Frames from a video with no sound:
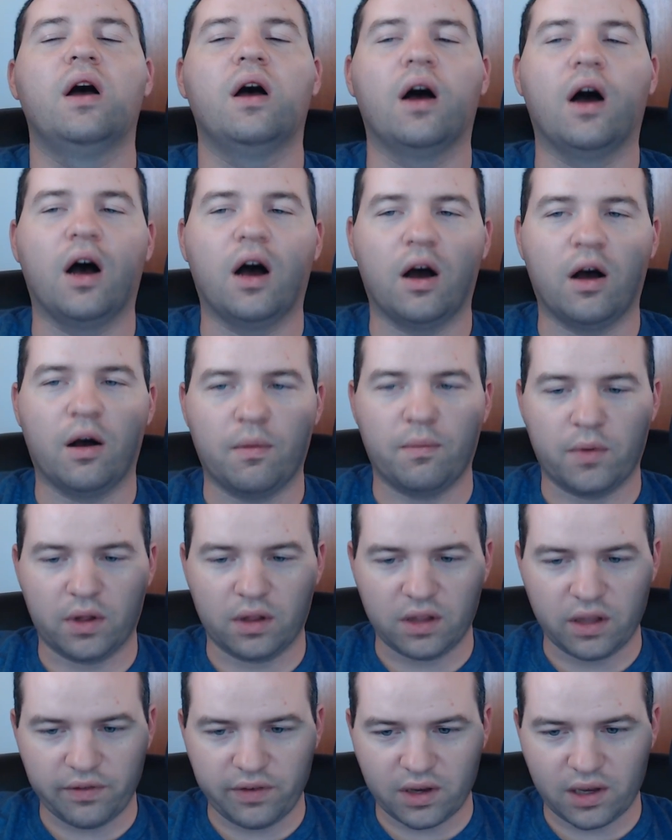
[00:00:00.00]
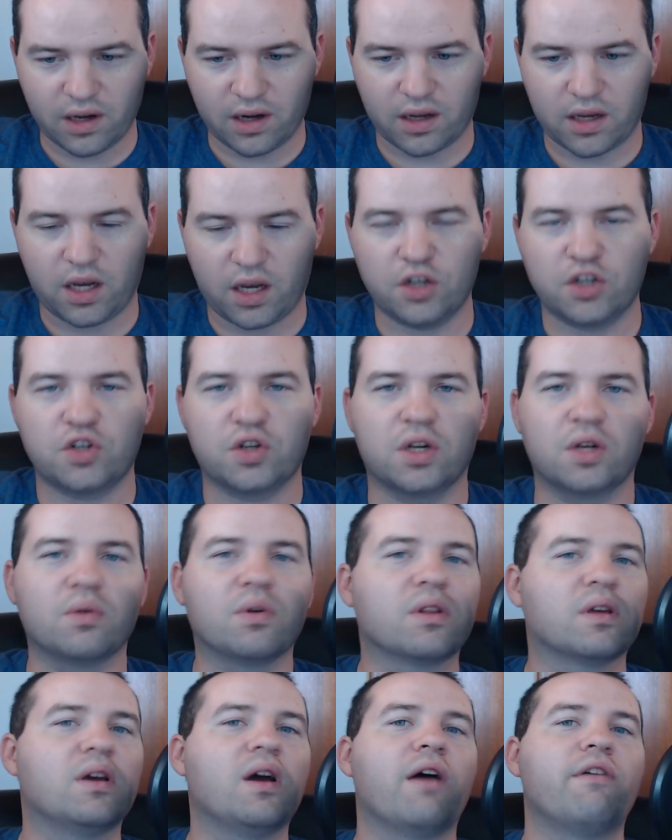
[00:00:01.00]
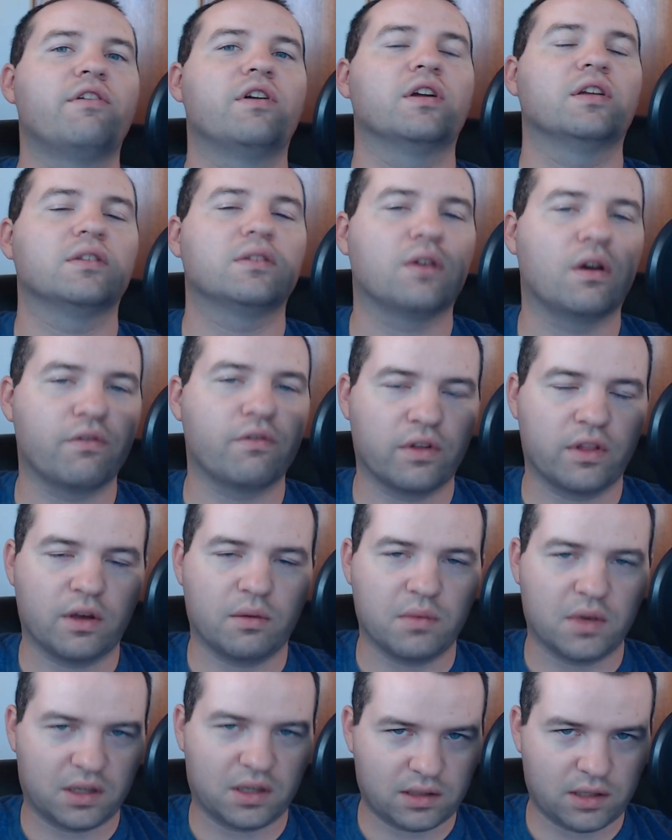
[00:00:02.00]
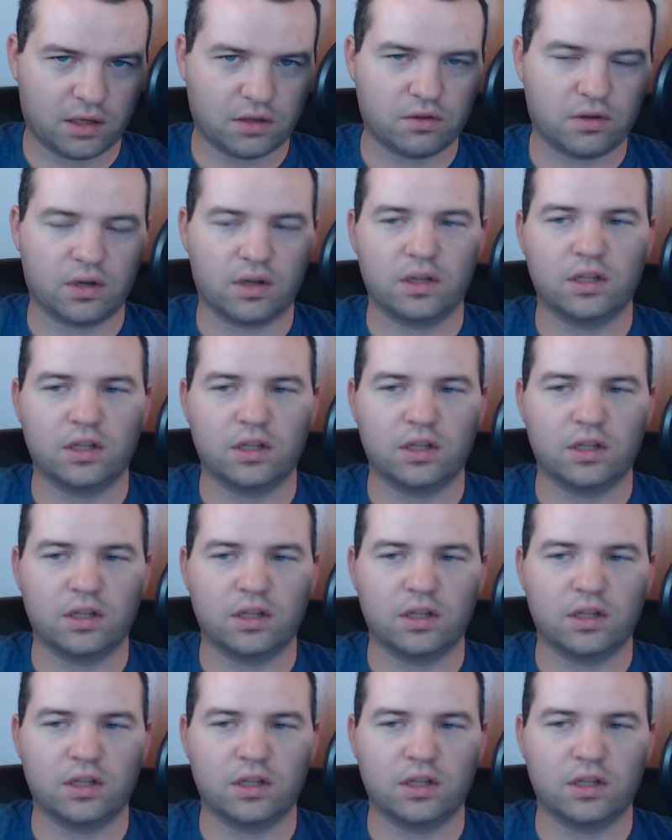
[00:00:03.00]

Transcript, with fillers: um, living in a country with governance over them, et cetera.